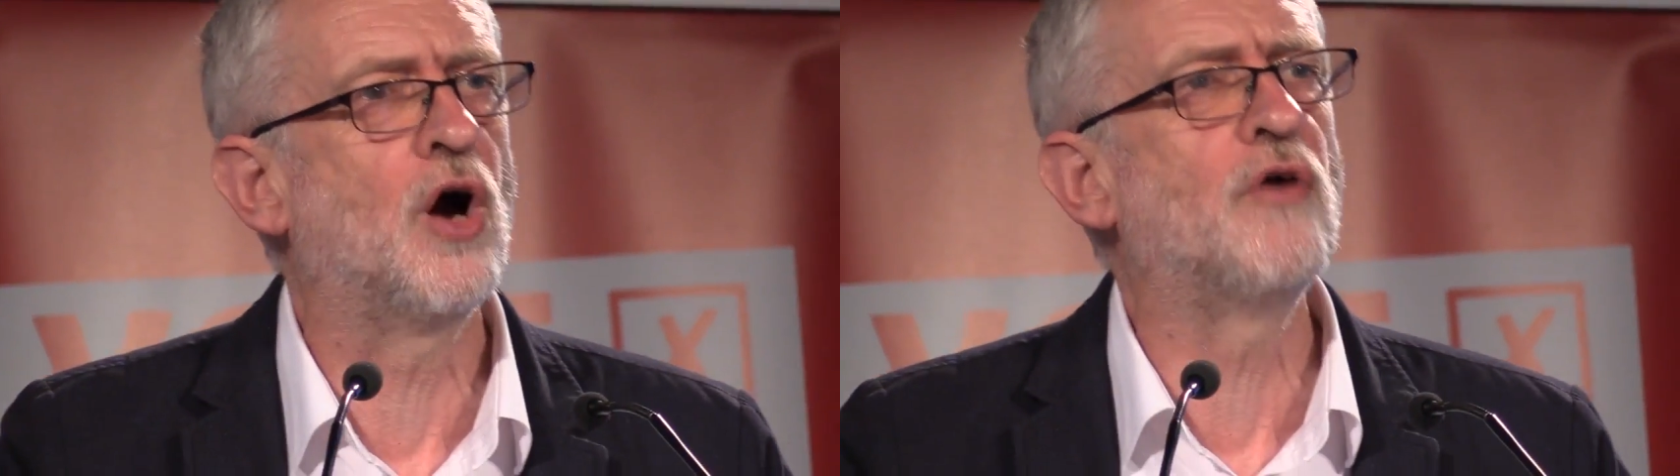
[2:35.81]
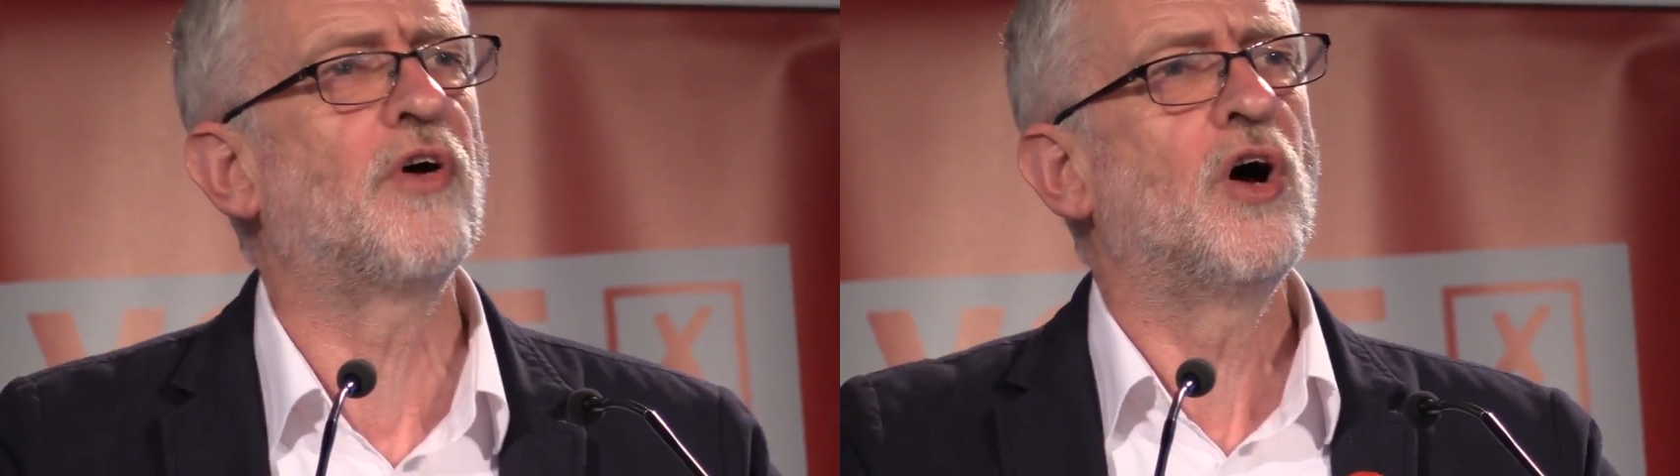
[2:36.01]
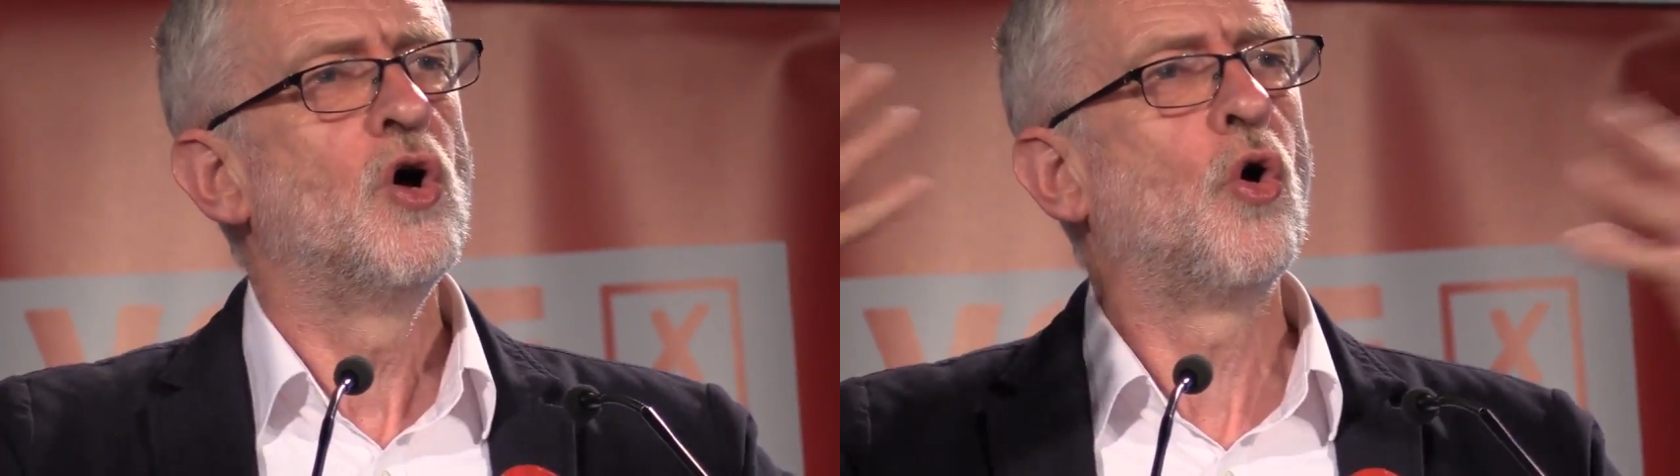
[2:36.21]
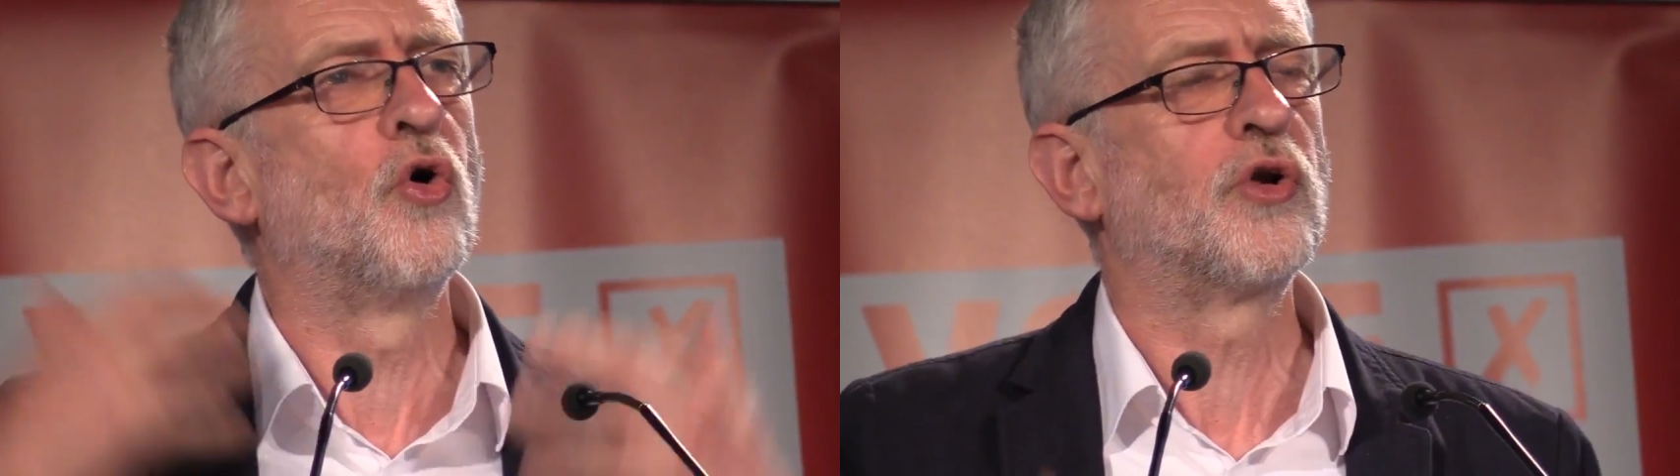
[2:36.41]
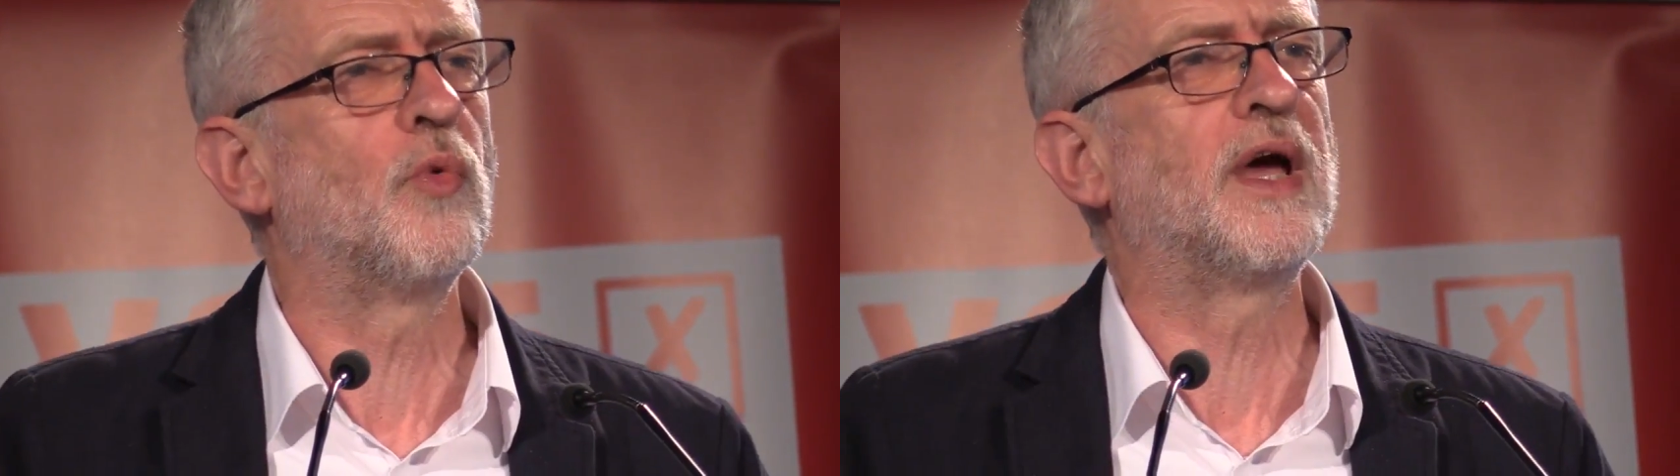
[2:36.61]
over
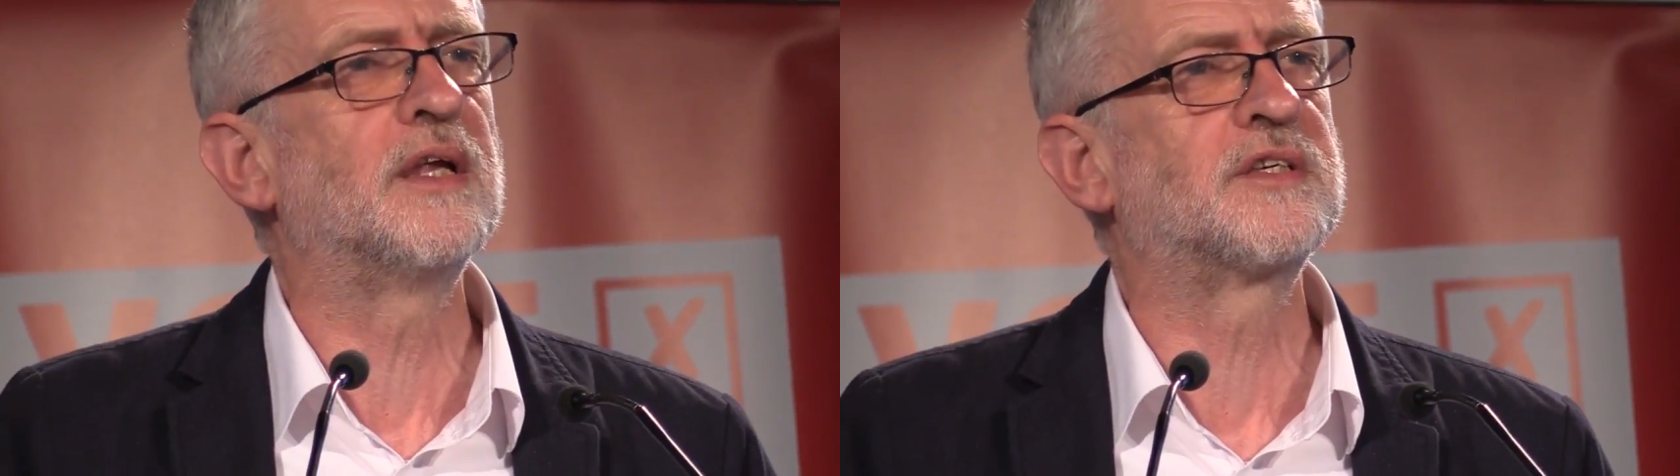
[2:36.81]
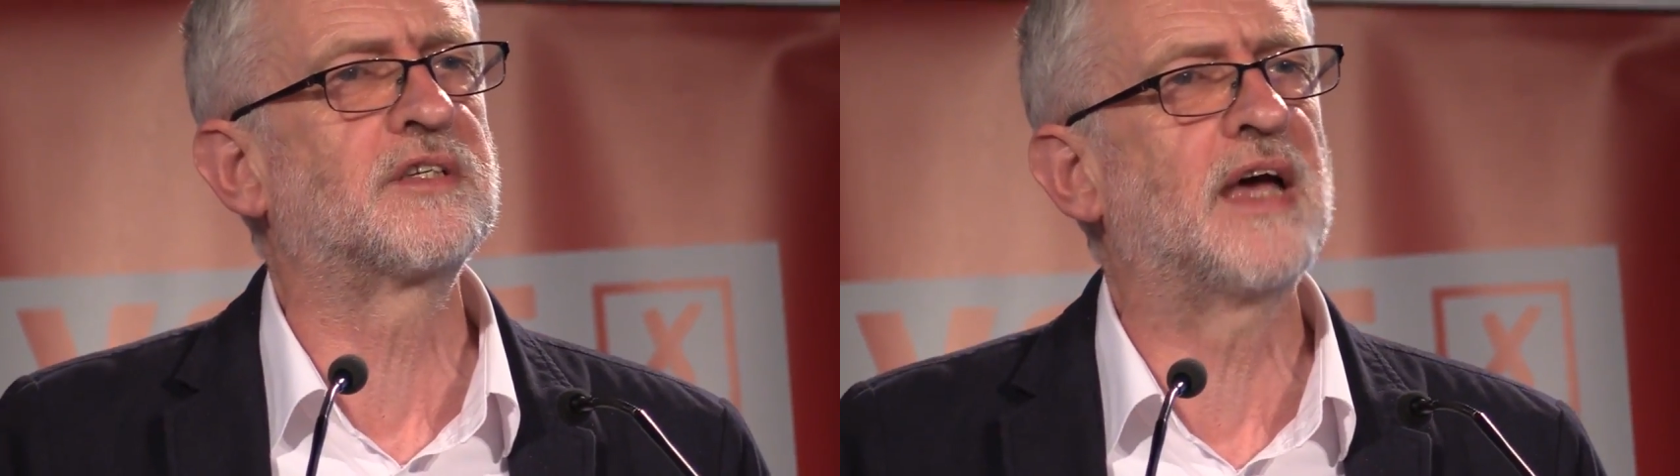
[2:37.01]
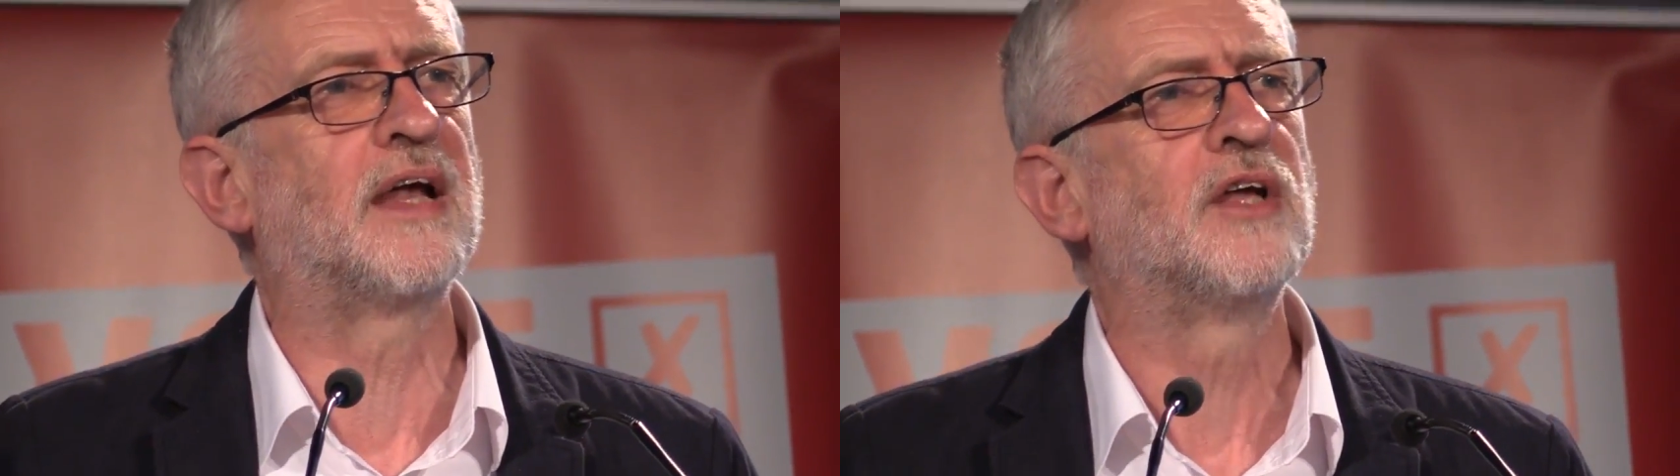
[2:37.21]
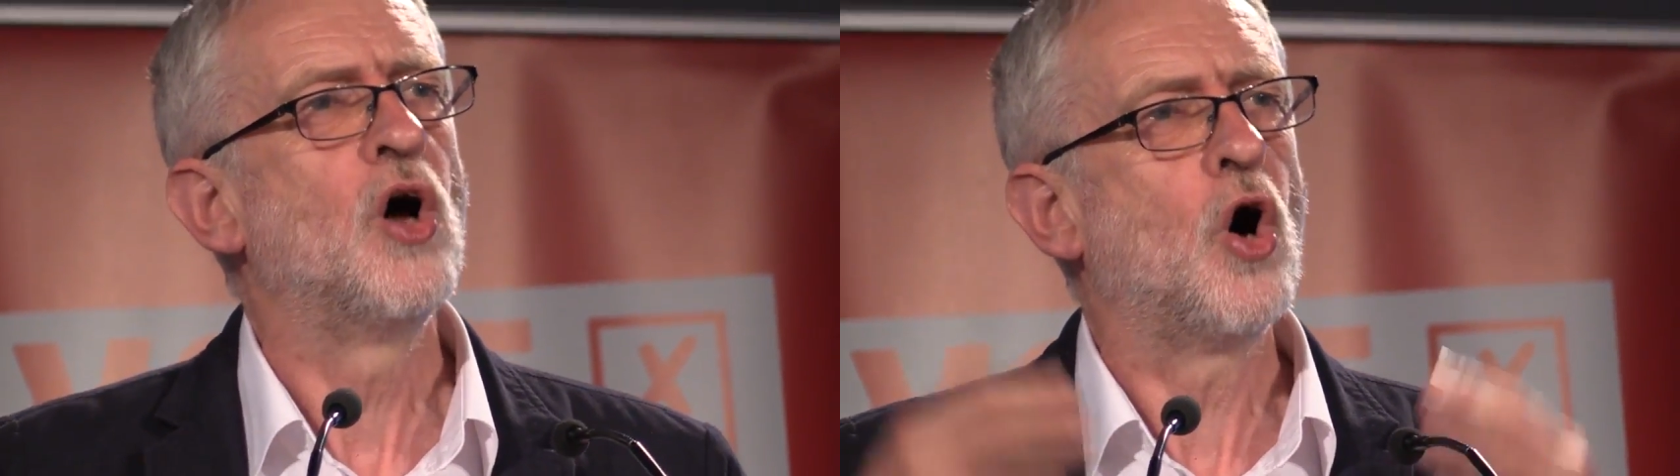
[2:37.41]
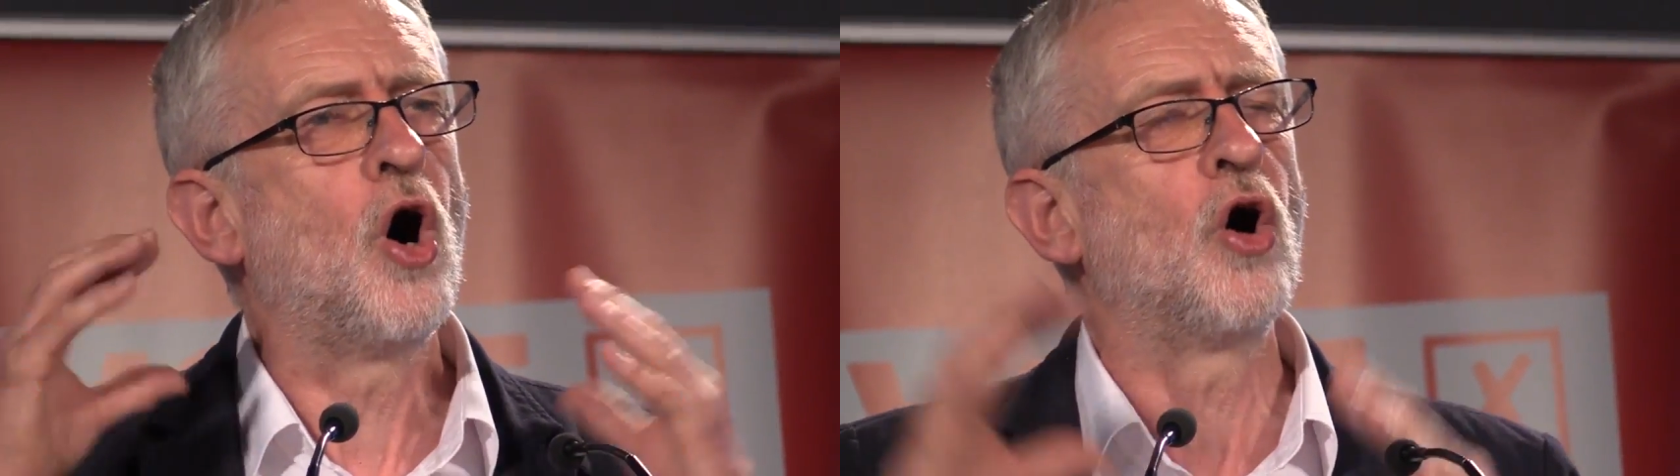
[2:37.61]
or do we instead